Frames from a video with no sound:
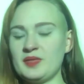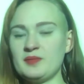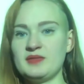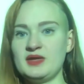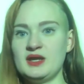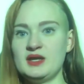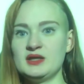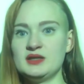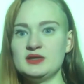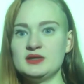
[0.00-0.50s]

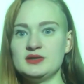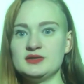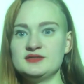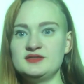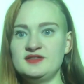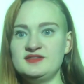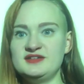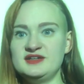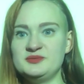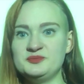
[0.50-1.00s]
Getting a little
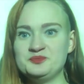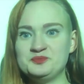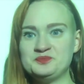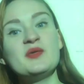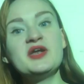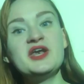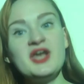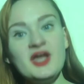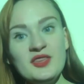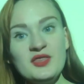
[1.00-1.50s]
dizzy.
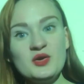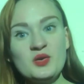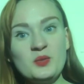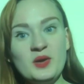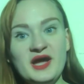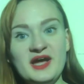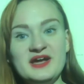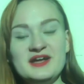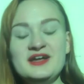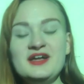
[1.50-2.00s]
Another
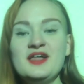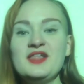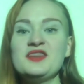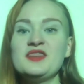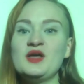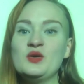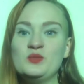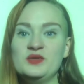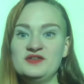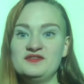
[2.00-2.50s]
way
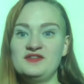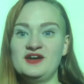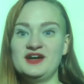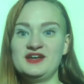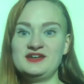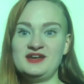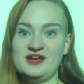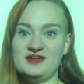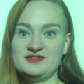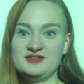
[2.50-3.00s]
that we find
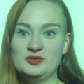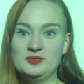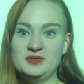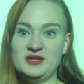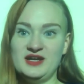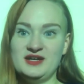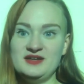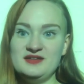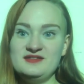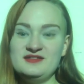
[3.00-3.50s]

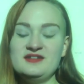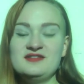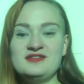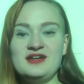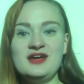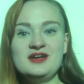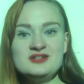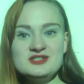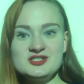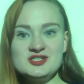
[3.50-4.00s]
exoplanets is
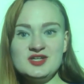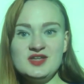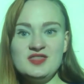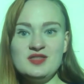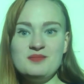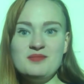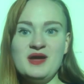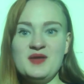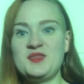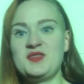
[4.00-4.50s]
actually the
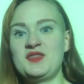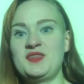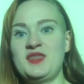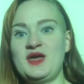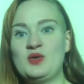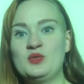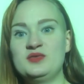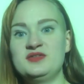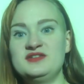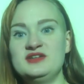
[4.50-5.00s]
method
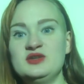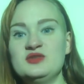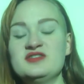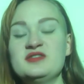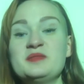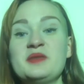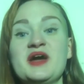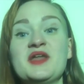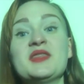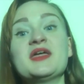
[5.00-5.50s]
that was used
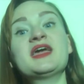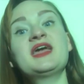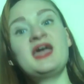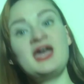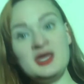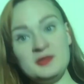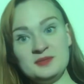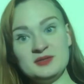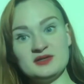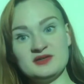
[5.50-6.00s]
by the
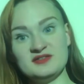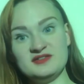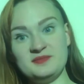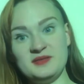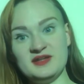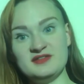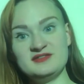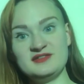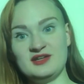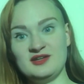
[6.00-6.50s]
Kepler
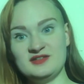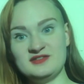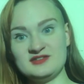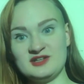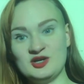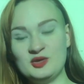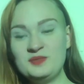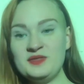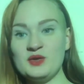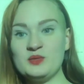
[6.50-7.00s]
Space
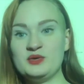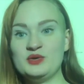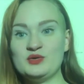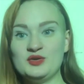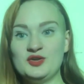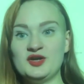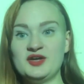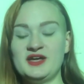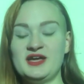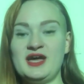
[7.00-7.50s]
Telescope that we were
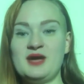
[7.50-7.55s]
looking